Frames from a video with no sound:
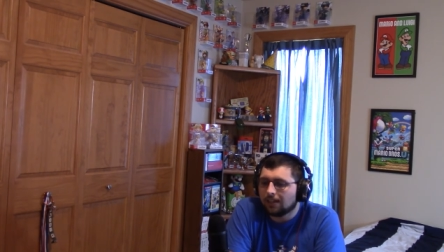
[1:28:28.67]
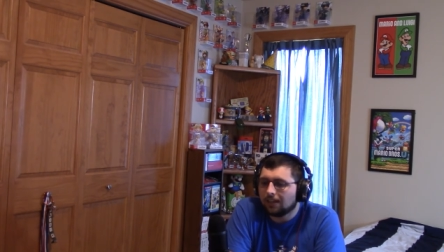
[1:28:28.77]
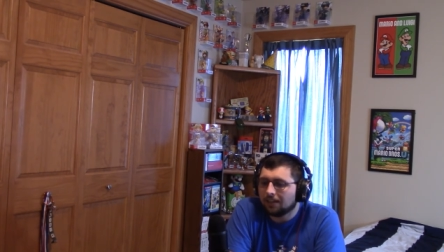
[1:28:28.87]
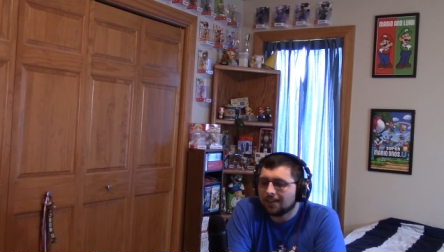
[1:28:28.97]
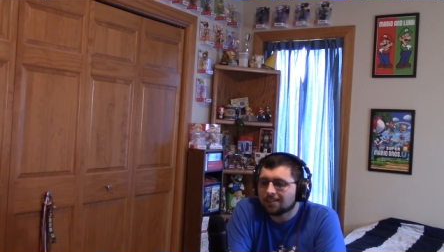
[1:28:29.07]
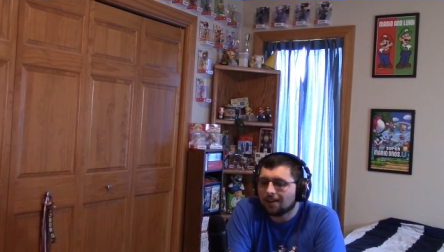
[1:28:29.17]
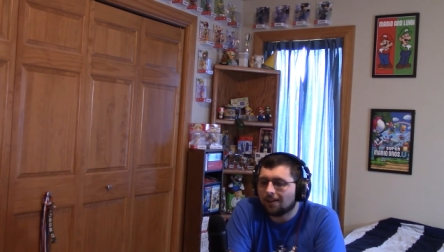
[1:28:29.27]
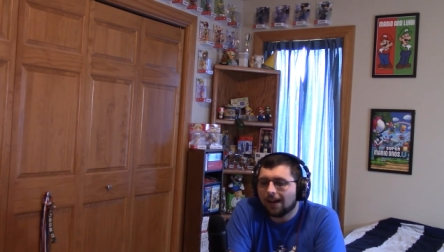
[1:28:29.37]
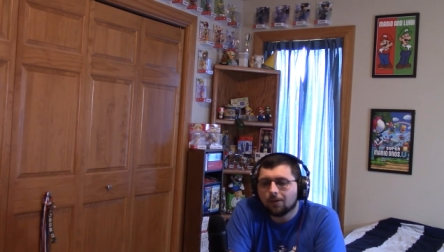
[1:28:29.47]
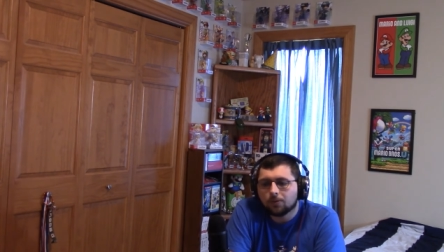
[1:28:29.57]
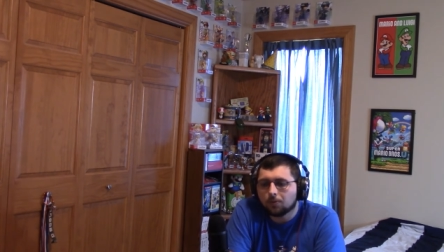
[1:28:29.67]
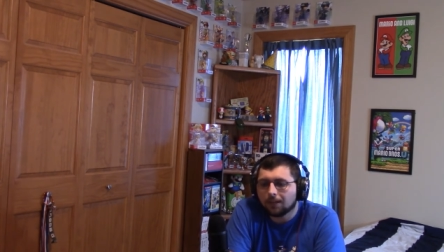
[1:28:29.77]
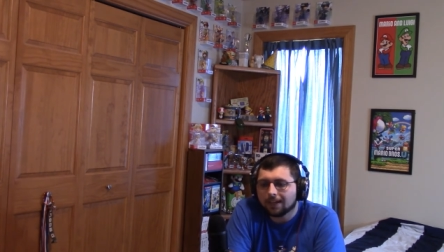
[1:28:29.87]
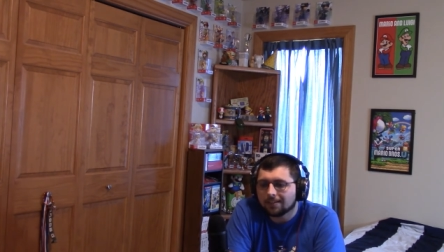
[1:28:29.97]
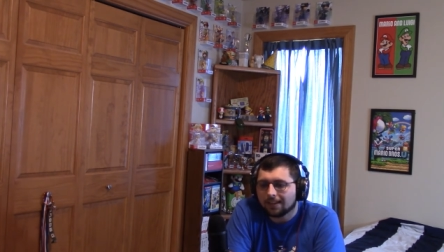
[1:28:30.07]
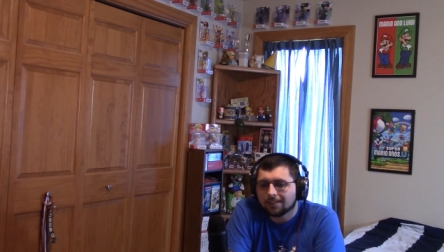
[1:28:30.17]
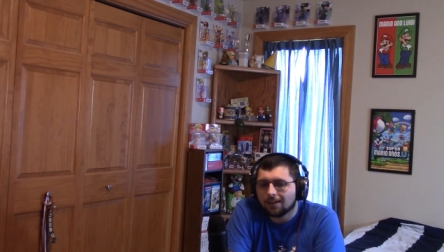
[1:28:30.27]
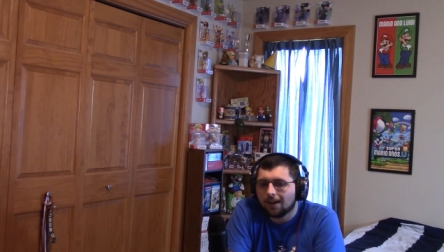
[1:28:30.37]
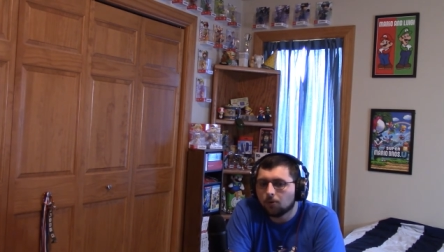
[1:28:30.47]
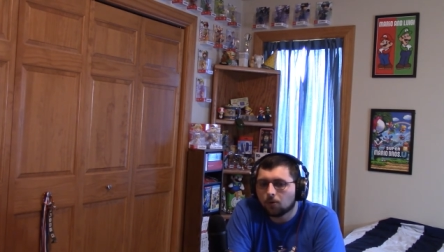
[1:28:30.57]
That's how I would, like I said, that's
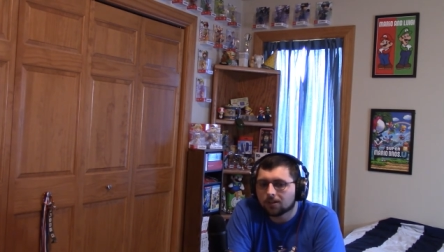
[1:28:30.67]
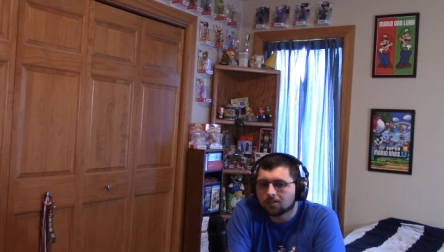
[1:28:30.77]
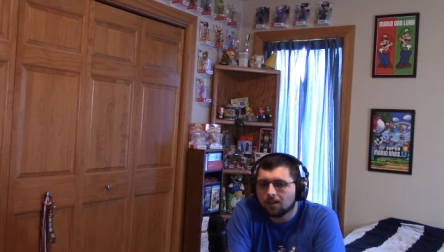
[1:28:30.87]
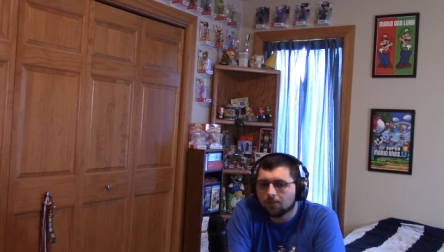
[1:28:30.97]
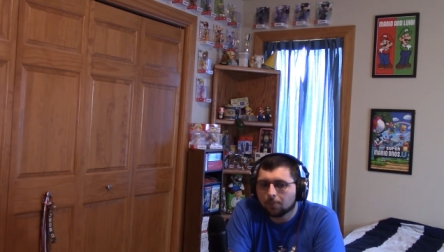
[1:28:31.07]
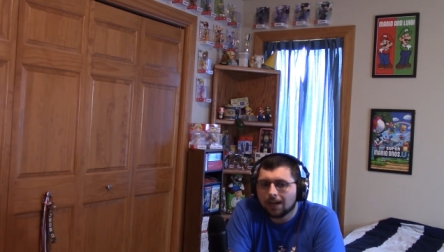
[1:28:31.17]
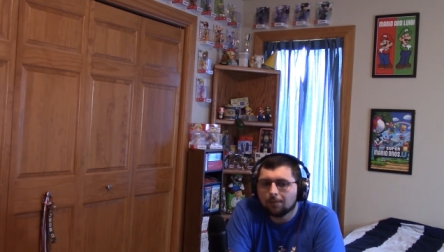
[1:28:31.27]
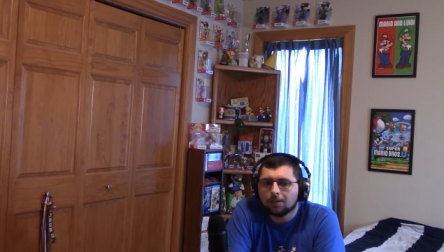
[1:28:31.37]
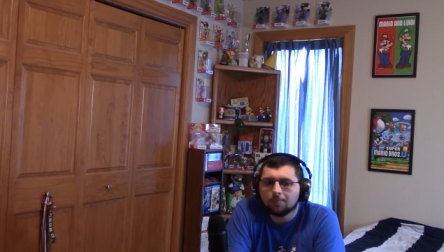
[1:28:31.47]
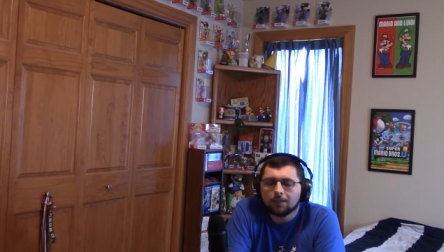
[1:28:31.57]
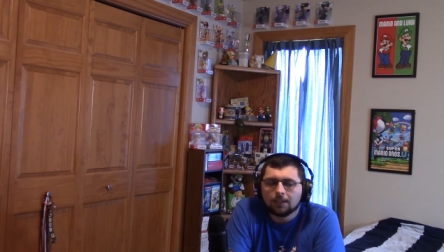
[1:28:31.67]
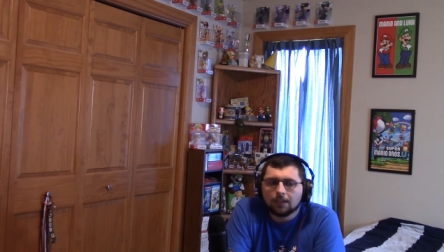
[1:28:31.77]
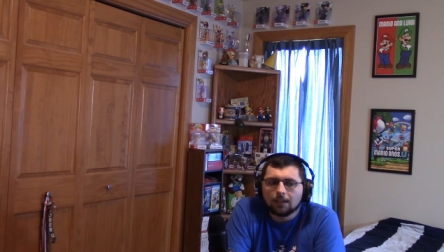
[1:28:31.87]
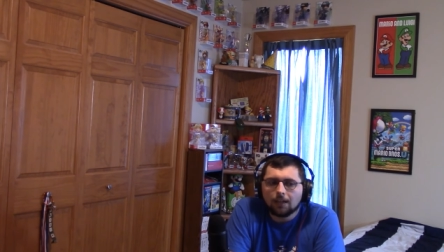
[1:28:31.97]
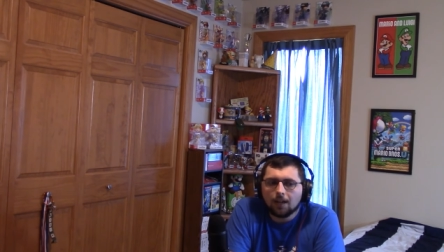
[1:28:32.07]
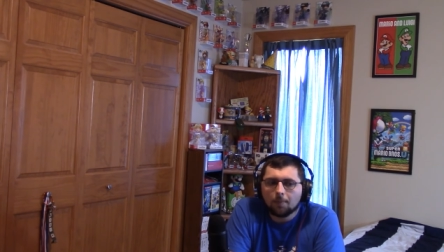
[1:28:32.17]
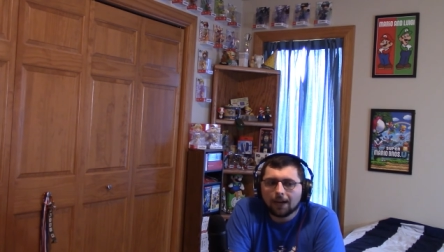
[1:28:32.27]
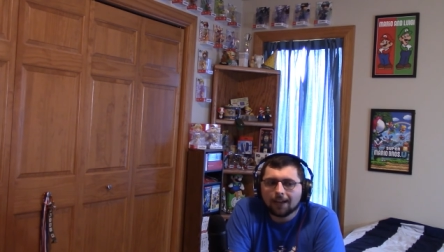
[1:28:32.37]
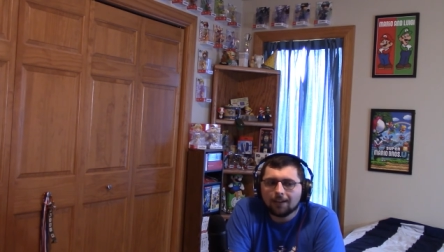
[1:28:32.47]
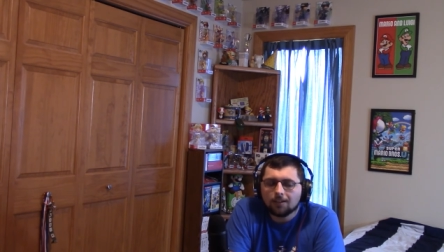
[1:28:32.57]
how I would want to solve the problem.
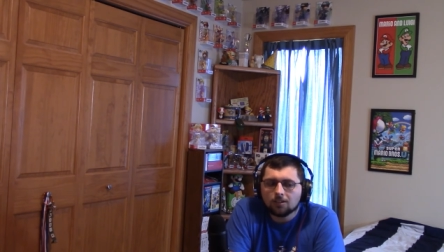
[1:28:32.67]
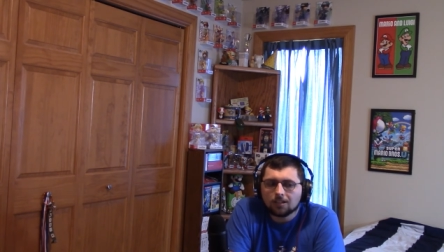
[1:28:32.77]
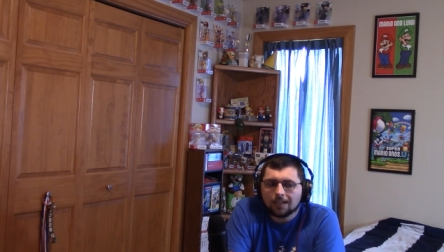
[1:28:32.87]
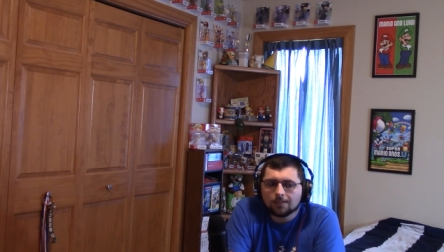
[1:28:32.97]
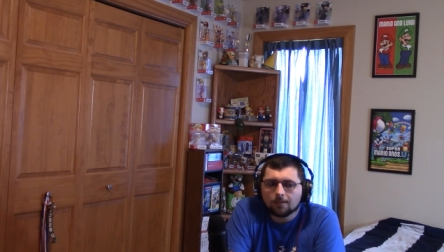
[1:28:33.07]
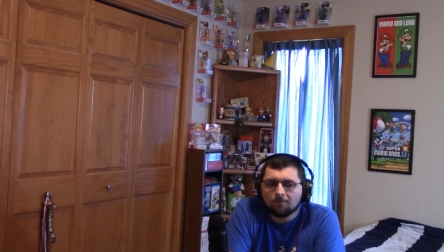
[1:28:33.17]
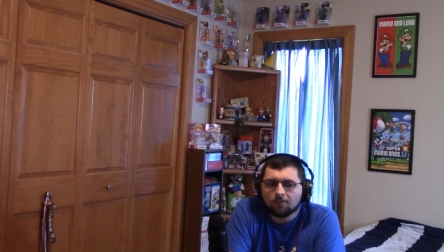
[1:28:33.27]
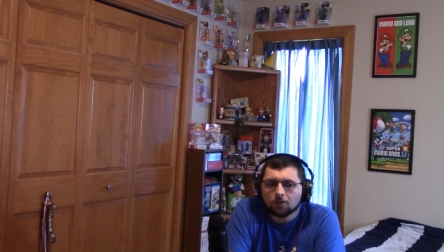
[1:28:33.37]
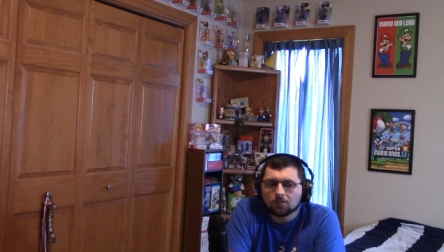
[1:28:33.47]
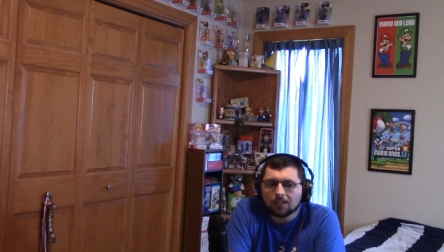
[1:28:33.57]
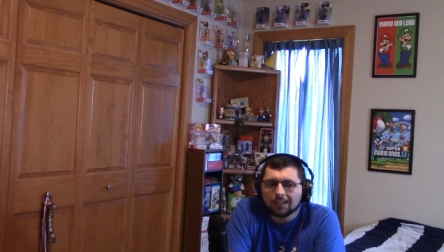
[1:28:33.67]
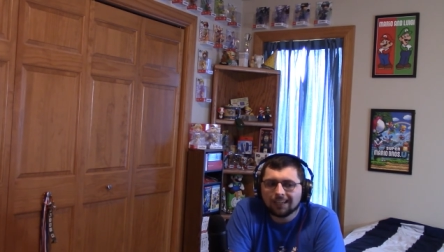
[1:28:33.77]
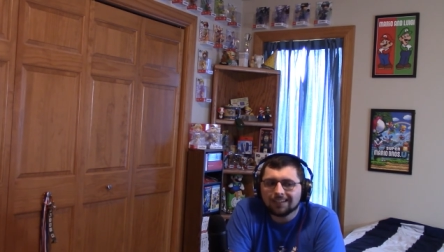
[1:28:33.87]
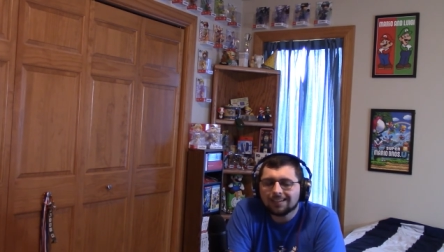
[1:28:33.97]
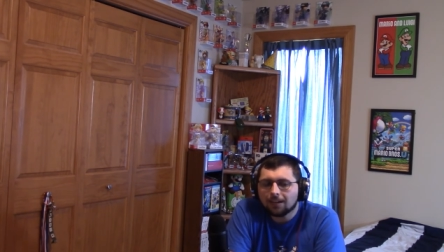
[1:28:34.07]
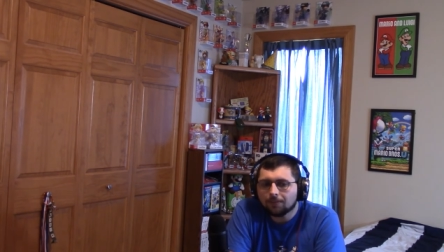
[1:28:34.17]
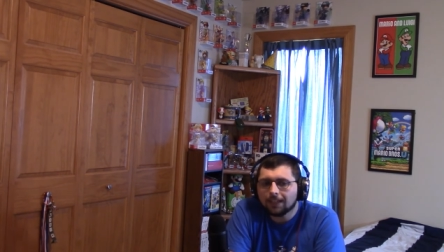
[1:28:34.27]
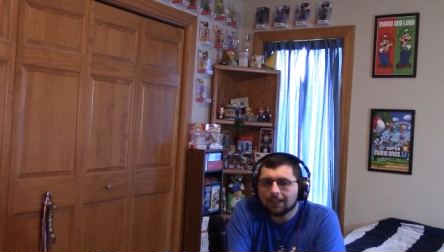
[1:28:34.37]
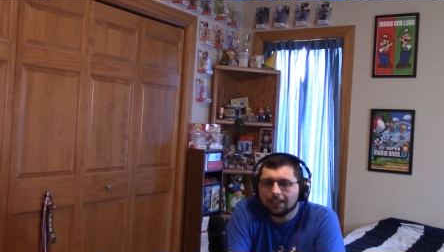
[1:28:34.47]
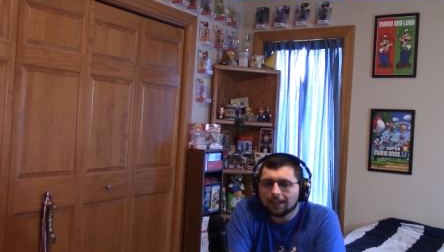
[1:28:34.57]
But I can understand some folks thinking it's not
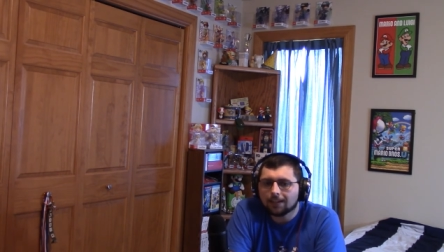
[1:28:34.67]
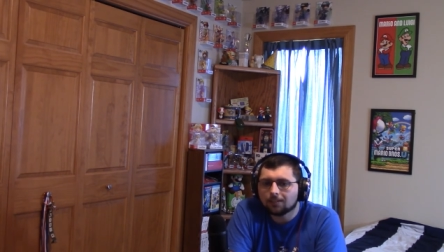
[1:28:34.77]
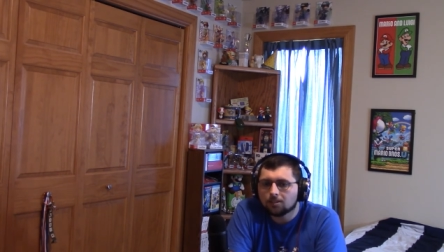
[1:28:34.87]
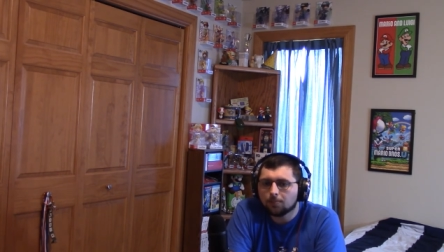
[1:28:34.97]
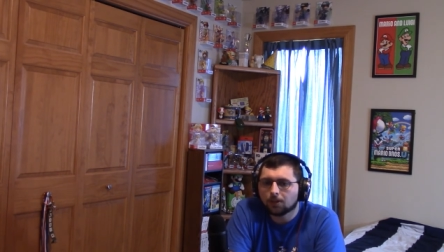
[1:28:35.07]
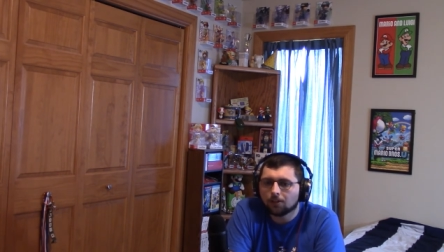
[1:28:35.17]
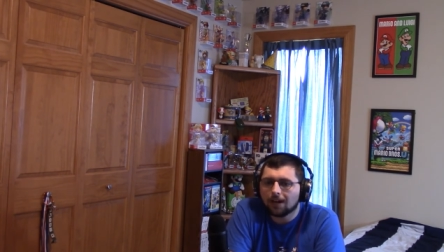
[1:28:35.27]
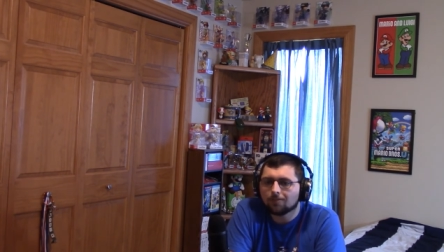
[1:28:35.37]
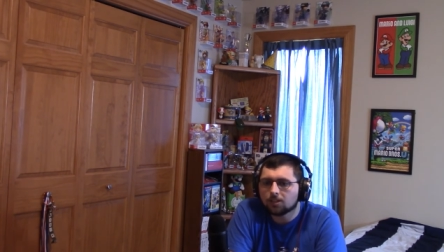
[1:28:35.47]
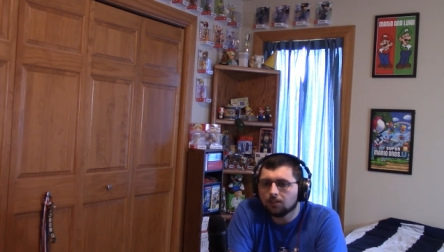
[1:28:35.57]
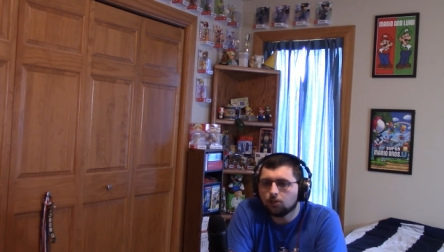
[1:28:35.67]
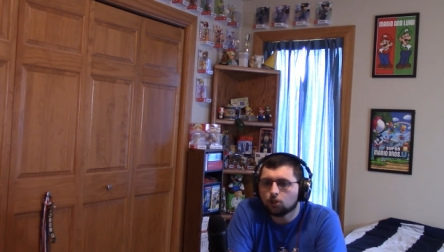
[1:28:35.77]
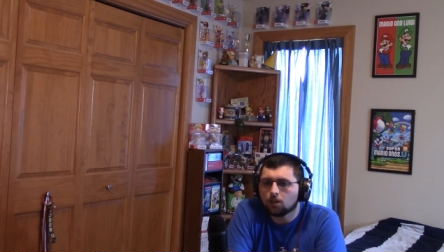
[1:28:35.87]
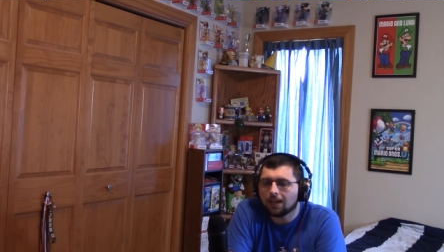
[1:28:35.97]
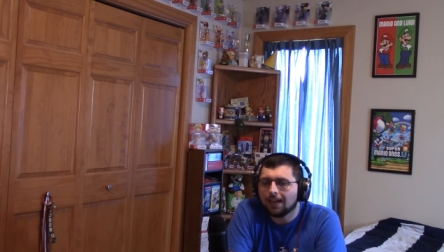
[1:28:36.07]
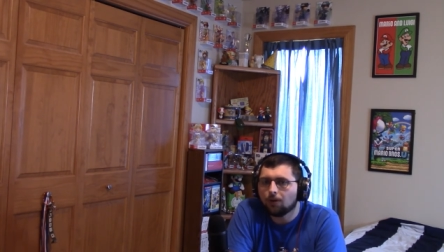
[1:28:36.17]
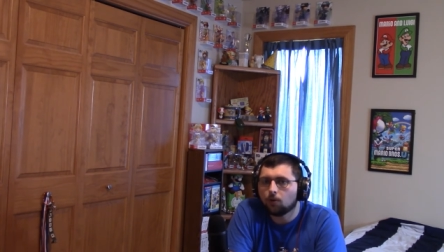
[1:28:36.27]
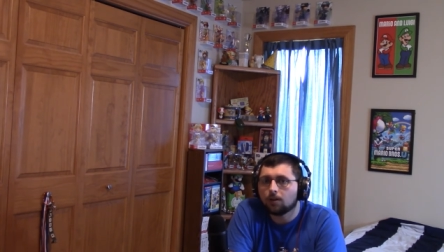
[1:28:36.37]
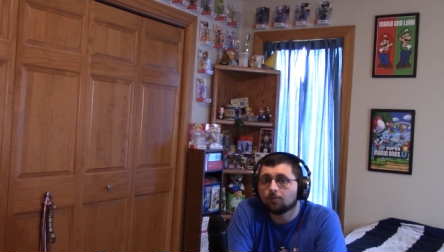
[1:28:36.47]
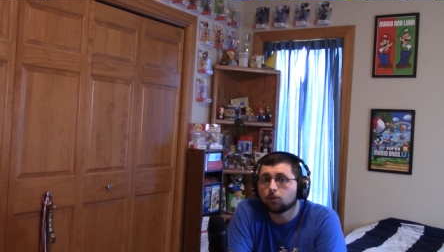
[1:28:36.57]
a super creative solution, and it
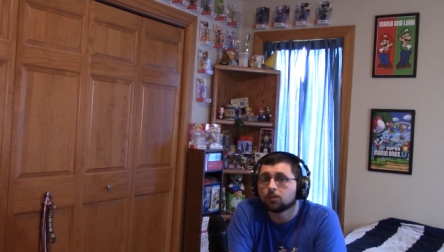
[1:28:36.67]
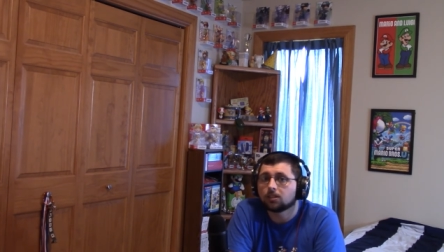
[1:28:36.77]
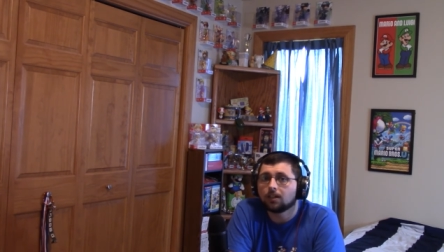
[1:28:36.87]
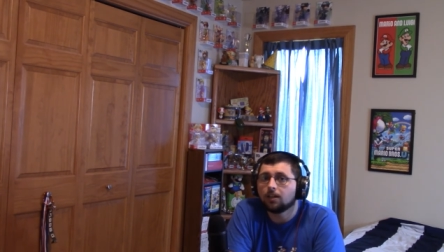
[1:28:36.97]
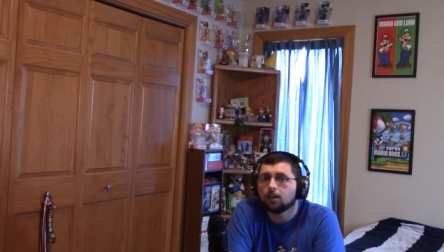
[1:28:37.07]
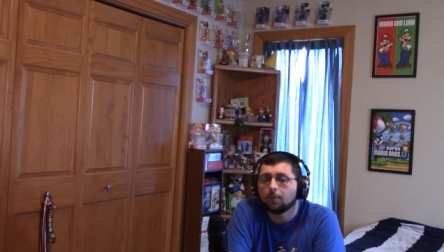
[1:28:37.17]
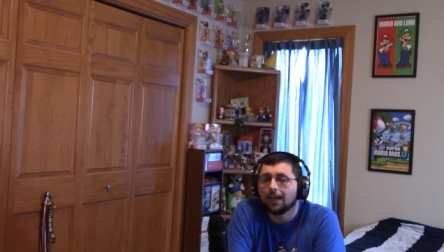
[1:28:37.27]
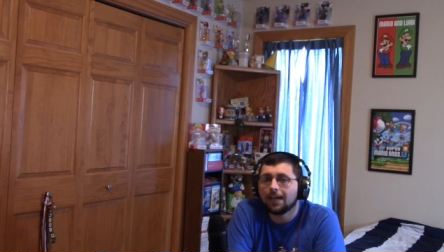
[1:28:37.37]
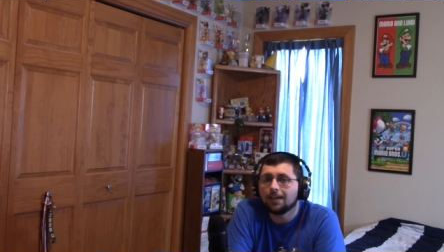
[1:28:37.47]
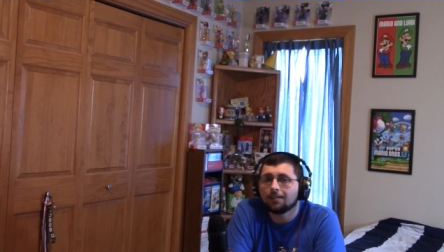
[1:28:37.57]
would, of course, undermine,